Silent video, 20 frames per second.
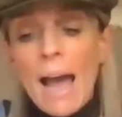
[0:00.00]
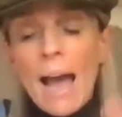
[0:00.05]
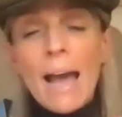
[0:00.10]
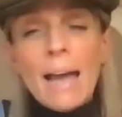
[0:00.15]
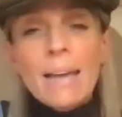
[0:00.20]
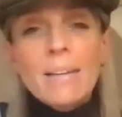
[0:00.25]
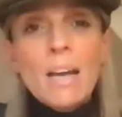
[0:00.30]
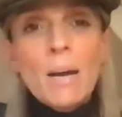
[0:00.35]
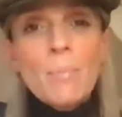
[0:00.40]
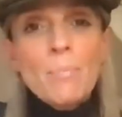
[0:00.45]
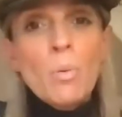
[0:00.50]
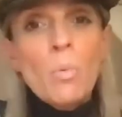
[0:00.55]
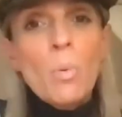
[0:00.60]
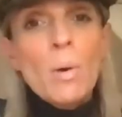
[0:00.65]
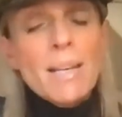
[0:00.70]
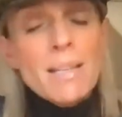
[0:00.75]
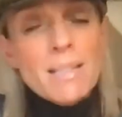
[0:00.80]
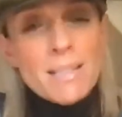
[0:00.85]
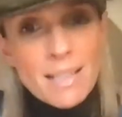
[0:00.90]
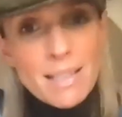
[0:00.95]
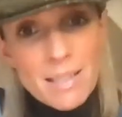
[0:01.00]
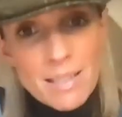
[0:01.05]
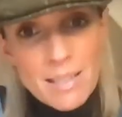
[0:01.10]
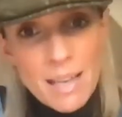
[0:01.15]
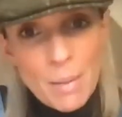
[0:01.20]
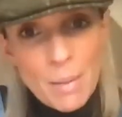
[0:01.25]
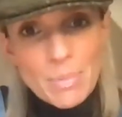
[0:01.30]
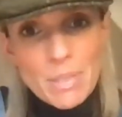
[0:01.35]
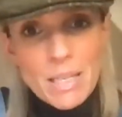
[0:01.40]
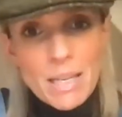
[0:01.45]
And number one is
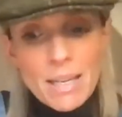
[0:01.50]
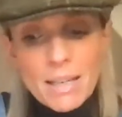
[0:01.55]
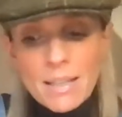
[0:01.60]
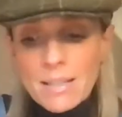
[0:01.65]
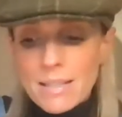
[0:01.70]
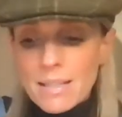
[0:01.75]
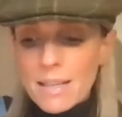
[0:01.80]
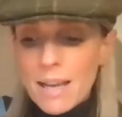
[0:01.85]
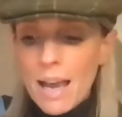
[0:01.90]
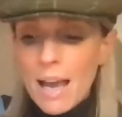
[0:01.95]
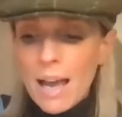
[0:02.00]
acceptance.